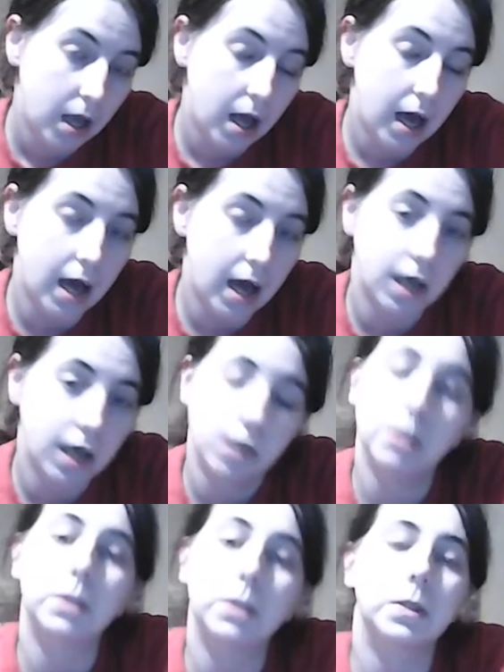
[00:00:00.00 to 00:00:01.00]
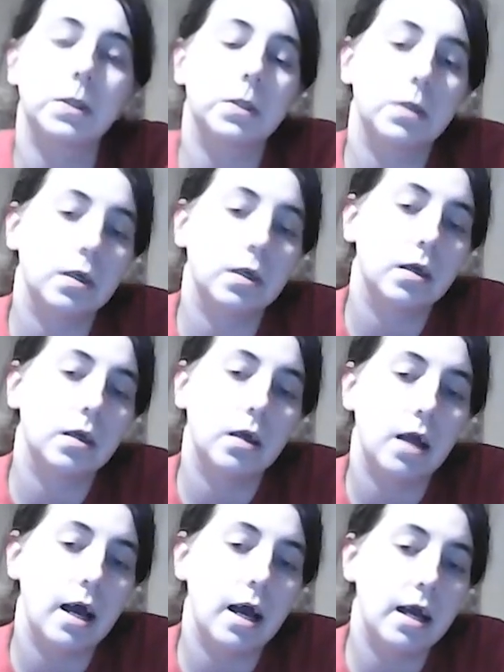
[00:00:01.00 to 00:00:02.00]
and
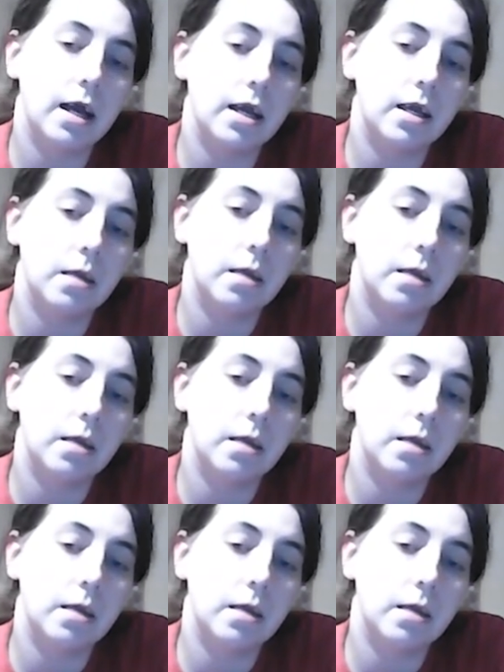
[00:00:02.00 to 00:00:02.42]
a